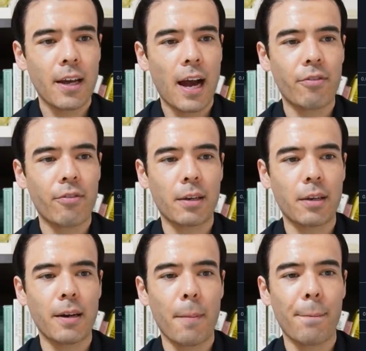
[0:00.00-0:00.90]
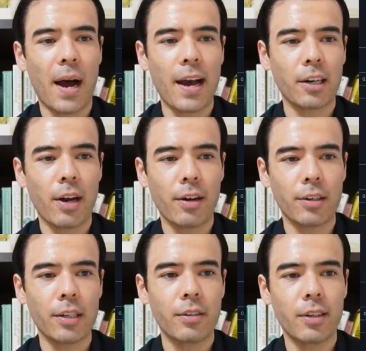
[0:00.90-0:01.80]
I recommended buying around
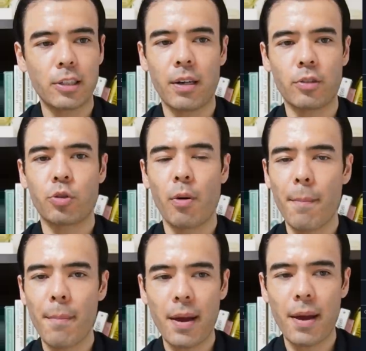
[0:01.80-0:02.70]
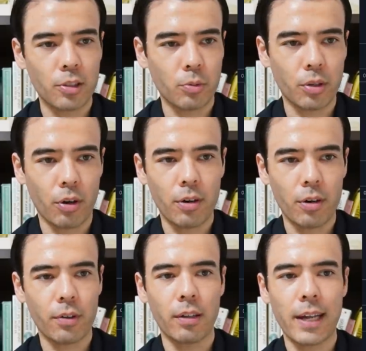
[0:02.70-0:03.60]
here. It's been a tremendous return
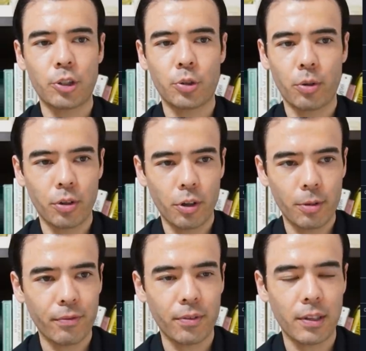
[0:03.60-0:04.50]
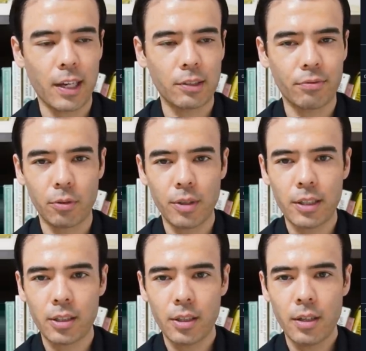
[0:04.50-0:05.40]
for the last short term, last few
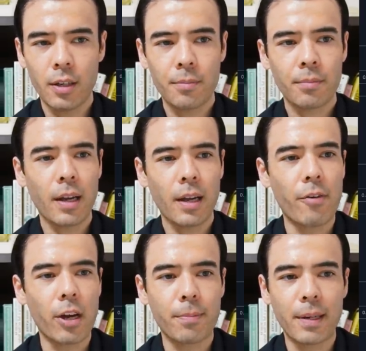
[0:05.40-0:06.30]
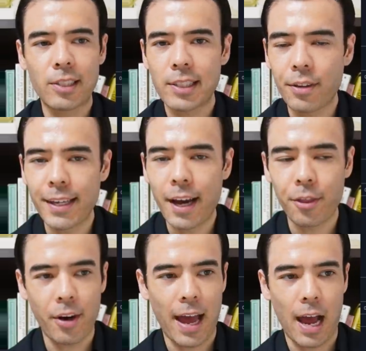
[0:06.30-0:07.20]
weeks. I recommend sell the
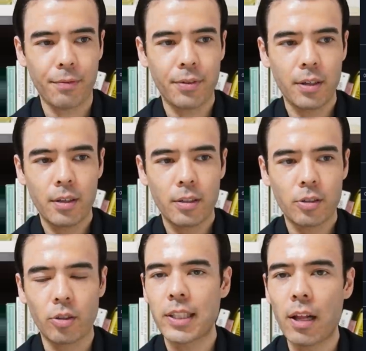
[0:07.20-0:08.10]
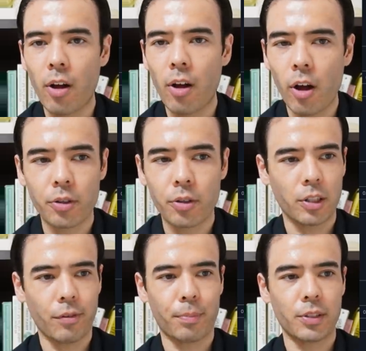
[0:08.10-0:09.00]
other half. So sell all your
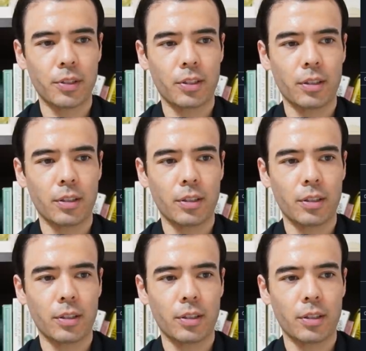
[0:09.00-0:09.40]
silver position.